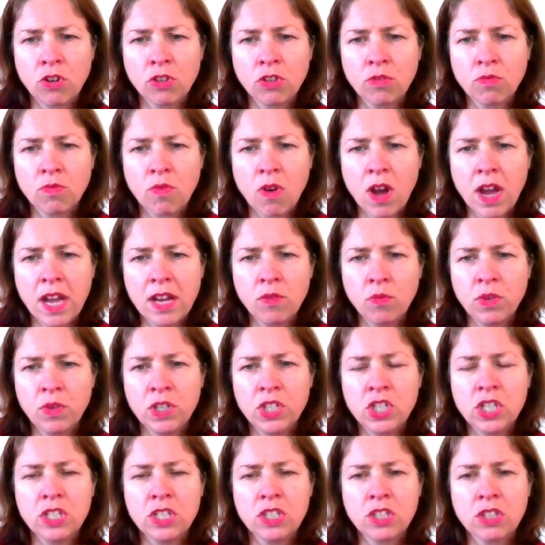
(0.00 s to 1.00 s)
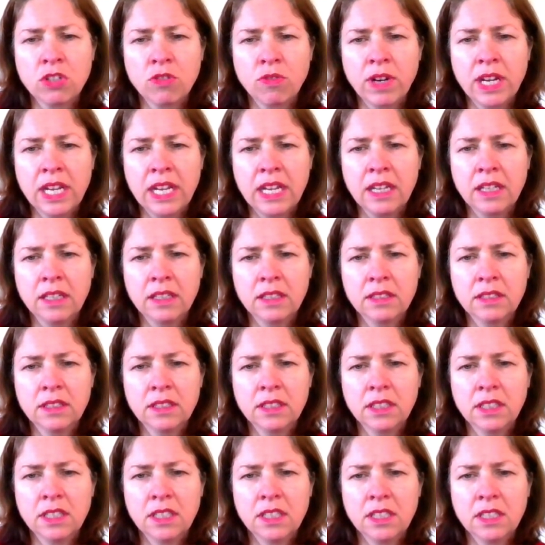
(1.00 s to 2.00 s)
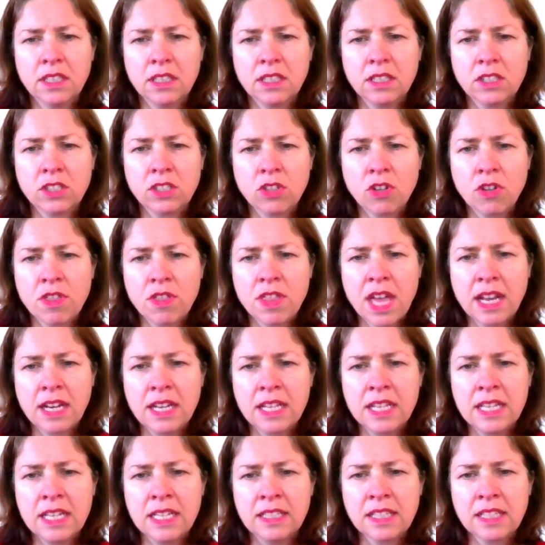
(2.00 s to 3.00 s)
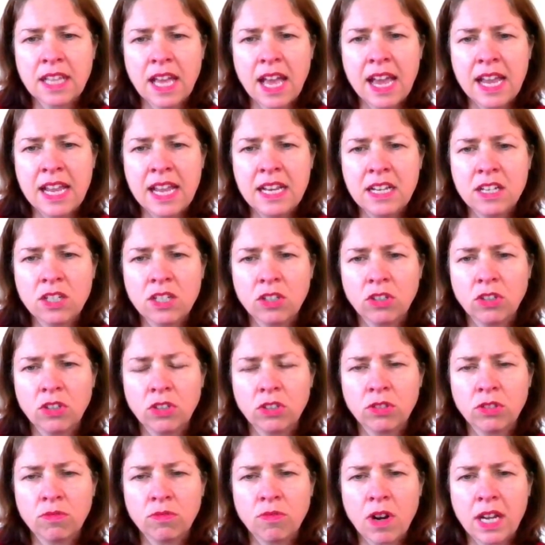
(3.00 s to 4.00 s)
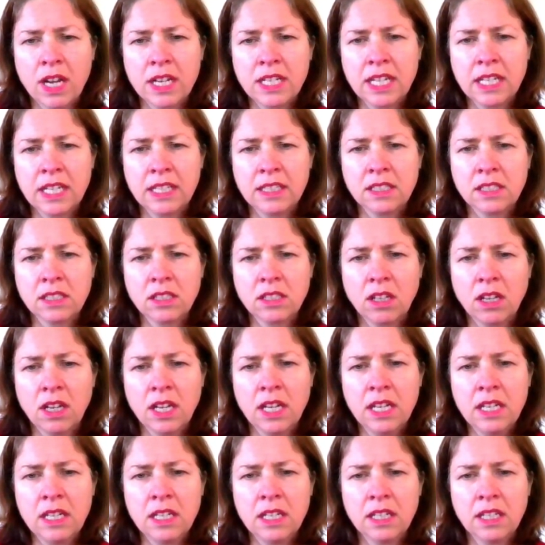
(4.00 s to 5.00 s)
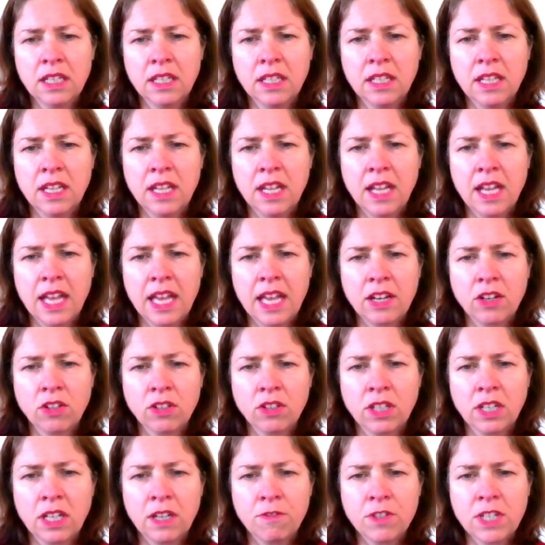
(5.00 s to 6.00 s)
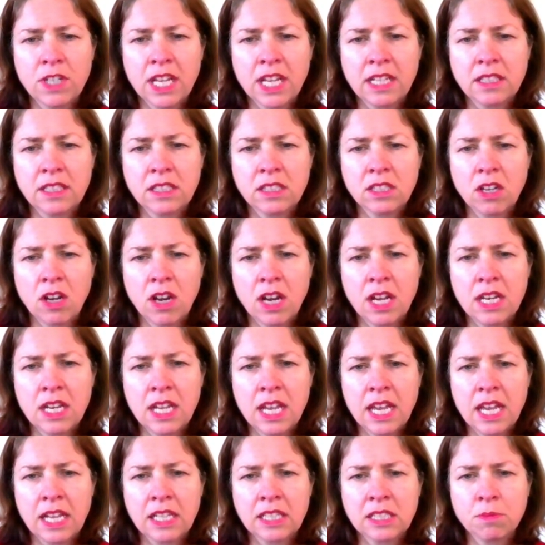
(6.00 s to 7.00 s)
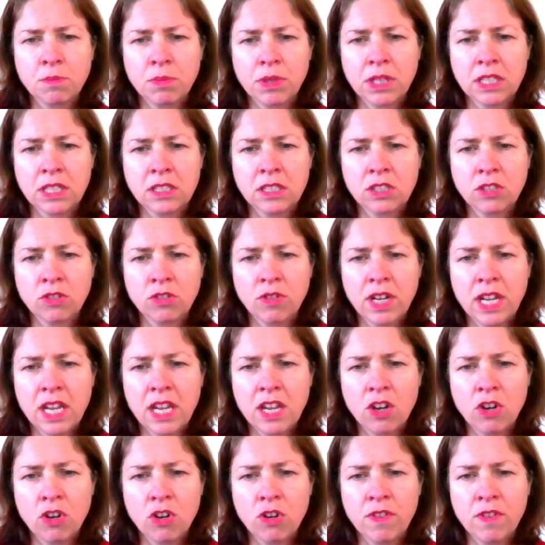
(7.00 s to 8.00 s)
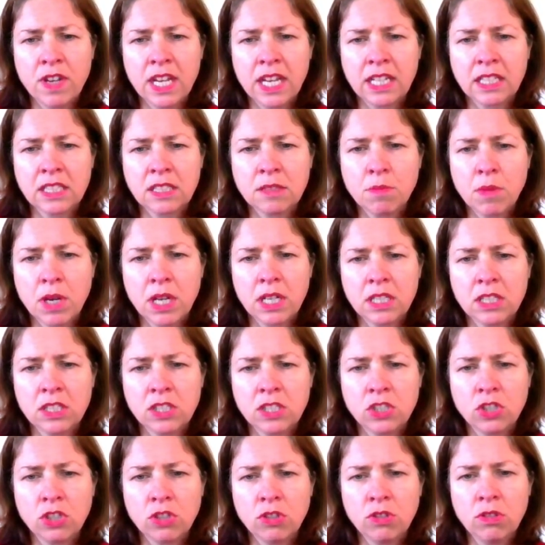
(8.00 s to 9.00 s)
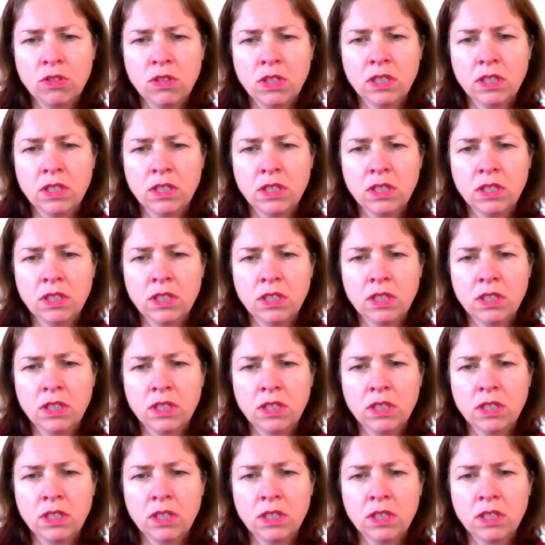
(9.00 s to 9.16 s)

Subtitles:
right, which is 3. So that is 8 on the right-hand side, and on the left-hand side, x plus 3 over x minus 2.